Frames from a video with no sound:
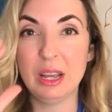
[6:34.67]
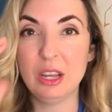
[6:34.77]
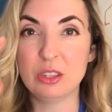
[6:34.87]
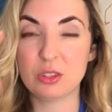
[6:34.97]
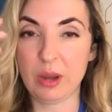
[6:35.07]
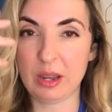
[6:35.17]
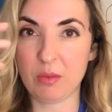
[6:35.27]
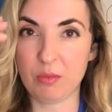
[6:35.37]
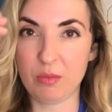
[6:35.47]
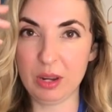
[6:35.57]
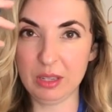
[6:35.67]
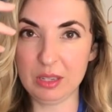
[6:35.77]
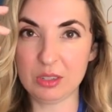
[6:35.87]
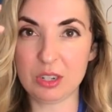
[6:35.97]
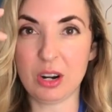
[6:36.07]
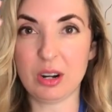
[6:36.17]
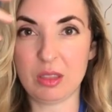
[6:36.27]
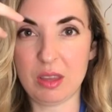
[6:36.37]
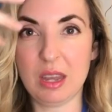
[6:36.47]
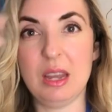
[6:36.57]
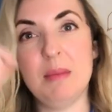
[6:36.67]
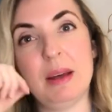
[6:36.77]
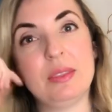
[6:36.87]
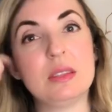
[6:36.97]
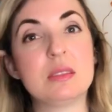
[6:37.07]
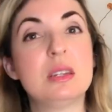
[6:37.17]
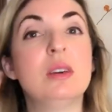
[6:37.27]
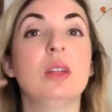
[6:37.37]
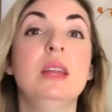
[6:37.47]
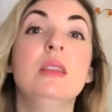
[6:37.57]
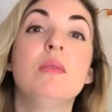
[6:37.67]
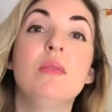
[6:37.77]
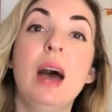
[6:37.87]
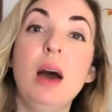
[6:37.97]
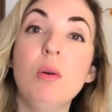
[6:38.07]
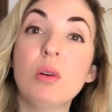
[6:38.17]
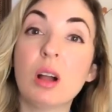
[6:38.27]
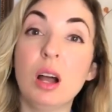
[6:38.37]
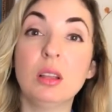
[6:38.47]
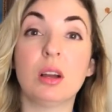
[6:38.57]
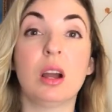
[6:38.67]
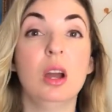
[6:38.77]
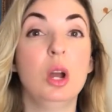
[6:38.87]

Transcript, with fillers: So I can really start thinking about this tilt and the vowel color